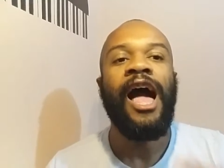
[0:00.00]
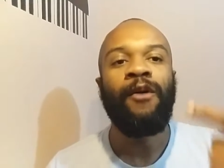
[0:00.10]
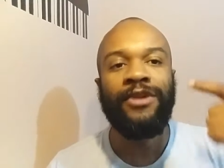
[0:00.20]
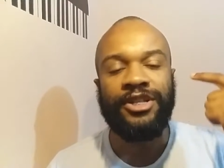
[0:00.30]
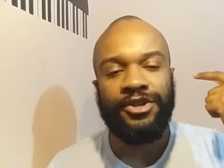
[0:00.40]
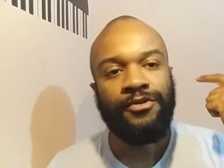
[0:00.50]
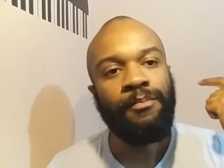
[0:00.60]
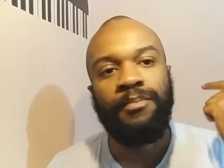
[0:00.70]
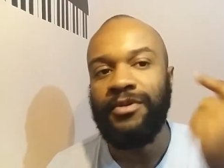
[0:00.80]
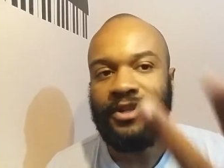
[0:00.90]
I went to
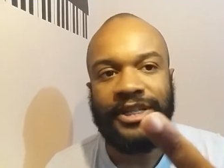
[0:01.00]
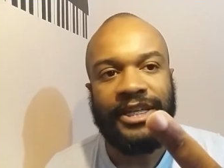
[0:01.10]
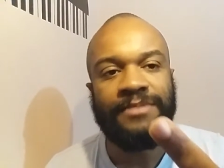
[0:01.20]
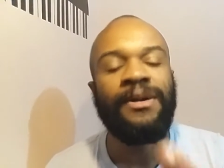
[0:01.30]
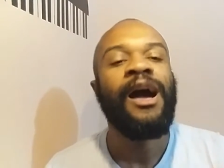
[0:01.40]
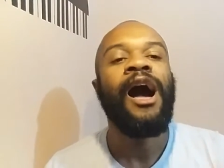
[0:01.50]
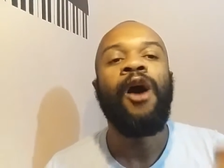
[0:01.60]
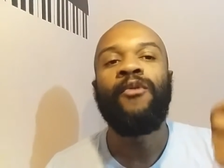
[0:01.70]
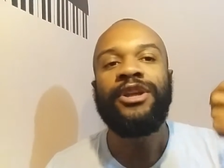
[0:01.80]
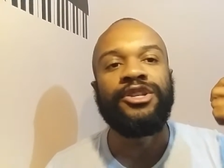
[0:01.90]
Buddhism,
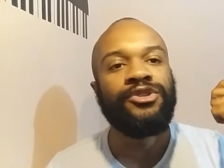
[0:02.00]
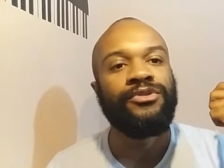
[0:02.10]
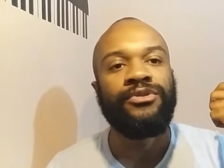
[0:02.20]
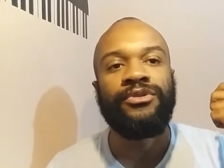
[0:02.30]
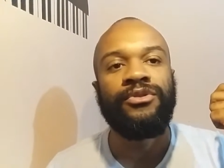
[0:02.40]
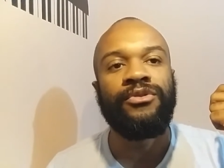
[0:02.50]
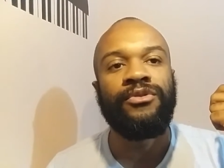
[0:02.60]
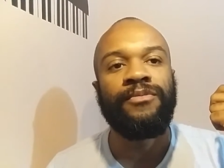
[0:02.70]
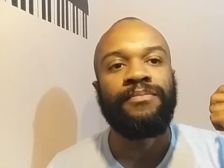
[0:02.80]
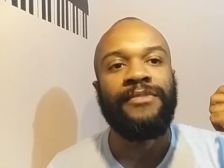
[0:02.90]
I went
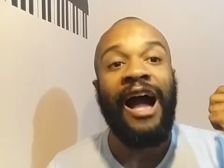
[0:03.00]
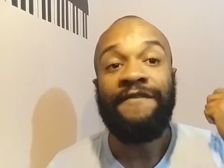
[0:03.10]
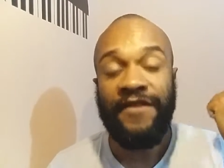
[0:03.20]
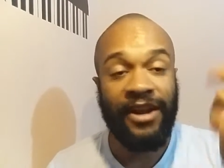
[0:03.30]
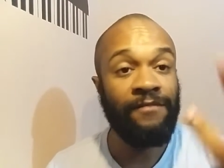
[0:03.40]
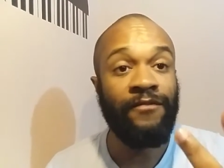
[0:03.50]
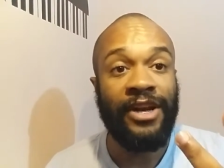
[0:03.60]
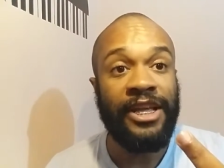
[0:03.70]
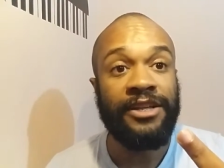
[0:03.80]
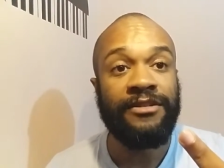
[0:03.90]
to African
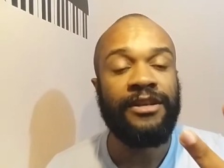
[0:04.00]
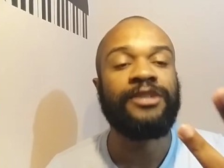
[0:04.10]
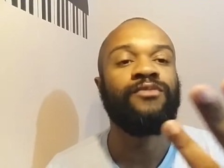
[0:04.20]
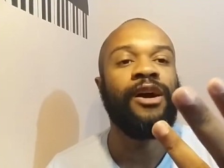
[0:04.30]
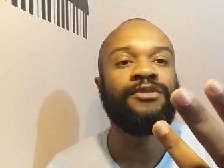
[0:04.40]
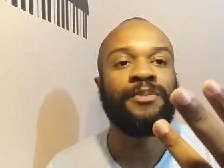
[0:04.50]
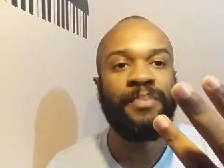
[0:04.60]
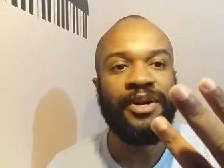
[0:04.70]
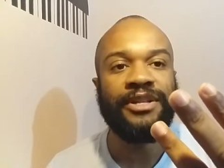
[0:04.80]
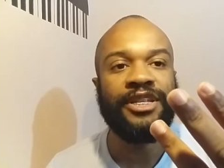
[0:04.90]
religions as well,
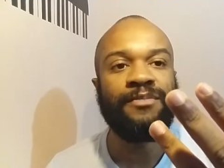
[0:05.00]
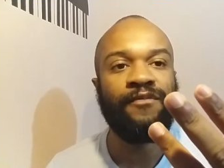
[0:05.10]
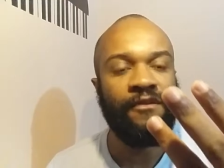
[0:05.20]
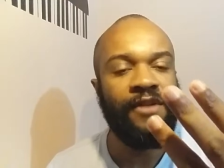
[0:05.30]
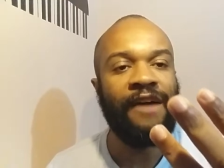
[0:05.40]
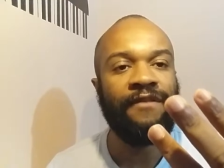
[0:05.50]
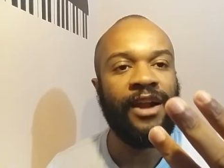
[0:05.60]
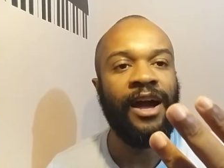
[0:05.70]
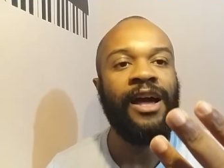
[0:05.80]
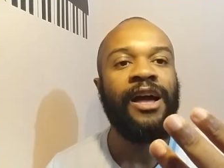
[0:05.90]
spiritism from
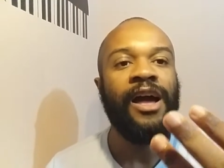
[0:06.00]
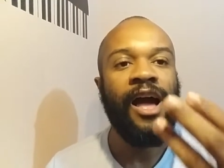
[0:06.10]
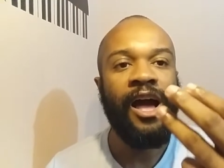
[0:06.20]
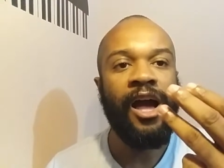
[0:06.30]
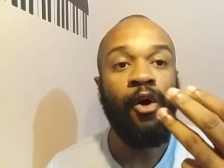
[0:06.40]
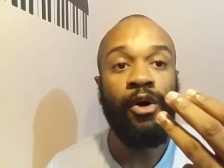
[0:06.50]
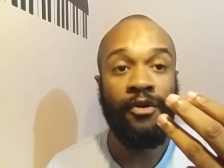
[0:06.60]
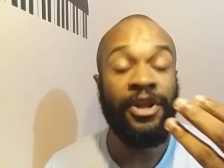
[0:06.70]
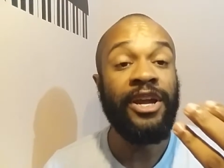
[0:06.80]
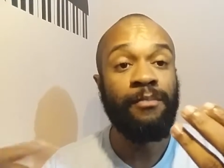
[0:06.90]
Africa. Uh,
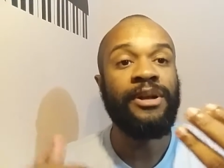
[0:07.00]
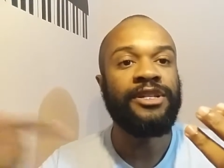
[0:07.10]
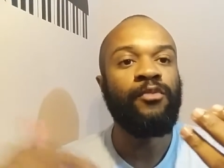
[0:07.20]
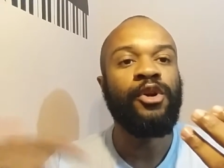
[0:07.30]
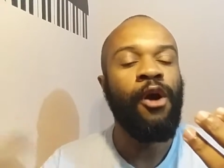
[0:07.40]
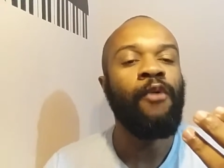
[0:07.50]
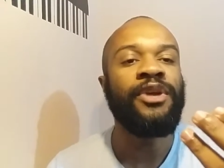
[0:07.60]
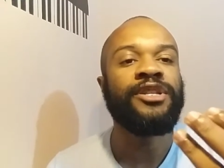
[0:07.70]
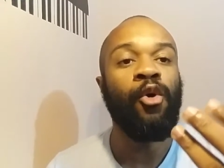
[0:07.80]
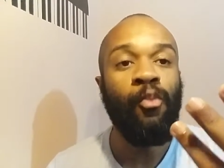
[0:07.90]
here in Brazil, we call
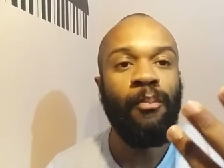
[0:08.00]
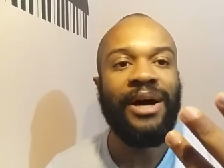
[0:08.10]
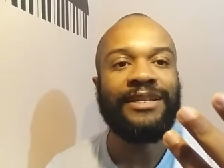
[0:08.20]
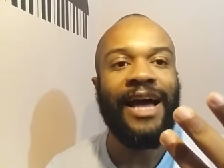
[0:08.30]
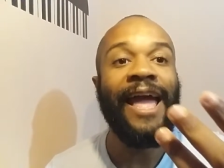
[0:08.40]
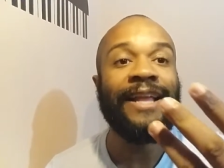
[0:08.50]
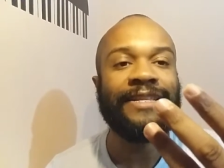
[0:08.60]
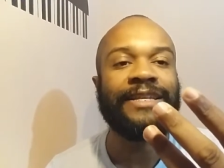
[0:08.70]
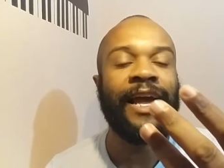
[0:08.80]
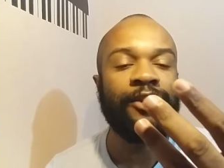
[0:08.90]
it Umbanda
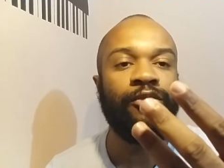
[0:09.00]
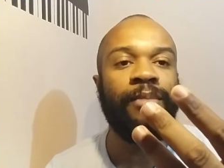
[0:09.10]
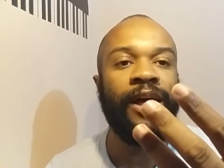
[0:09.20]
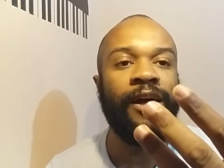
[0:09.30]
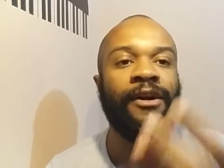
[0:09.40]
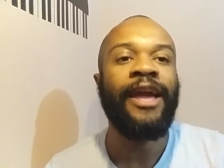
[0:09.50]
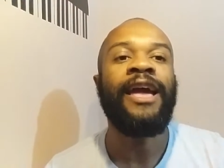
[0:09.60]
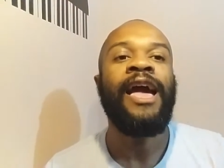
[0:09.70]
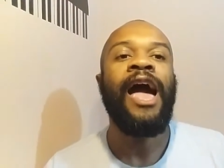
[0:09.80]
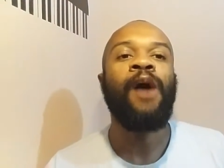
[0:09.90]
and Candomblé,
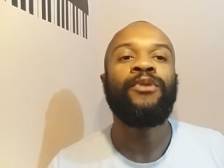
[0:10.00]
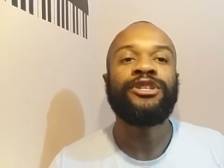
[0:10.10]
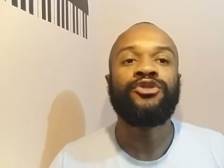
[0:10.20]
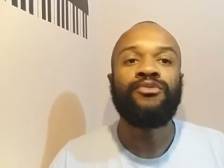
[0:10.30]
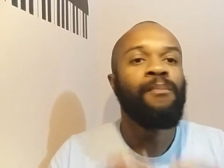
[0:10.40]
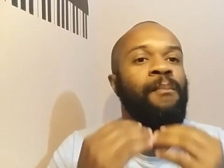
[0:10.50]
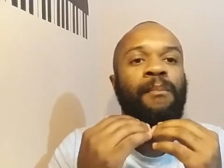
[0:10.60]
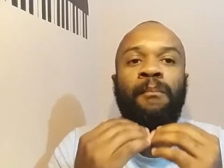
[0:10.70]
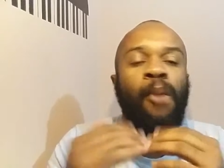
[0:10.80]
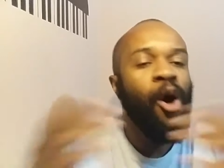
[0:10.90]
okay? I went to
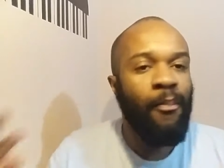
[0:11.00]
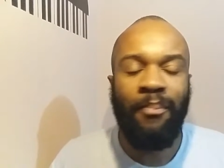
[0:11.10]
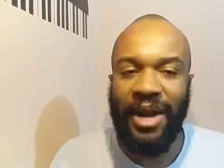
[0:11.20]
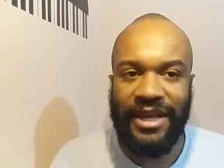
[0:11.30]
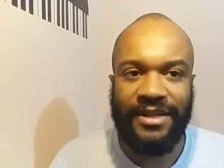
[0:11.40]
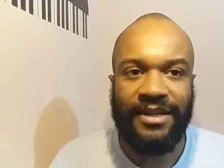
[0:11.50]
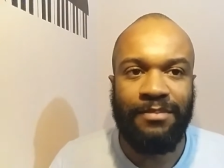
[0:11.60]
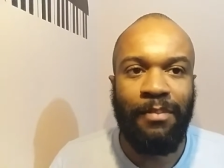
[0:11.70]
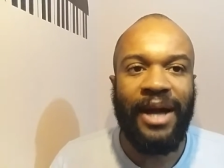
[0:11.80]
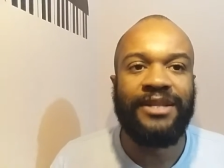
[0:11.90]
more places,
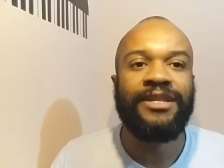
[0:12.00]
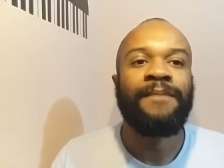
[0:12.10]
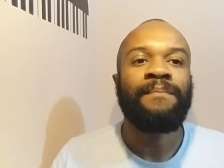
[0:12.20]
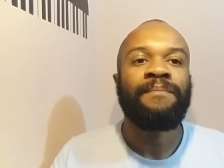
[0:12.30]
but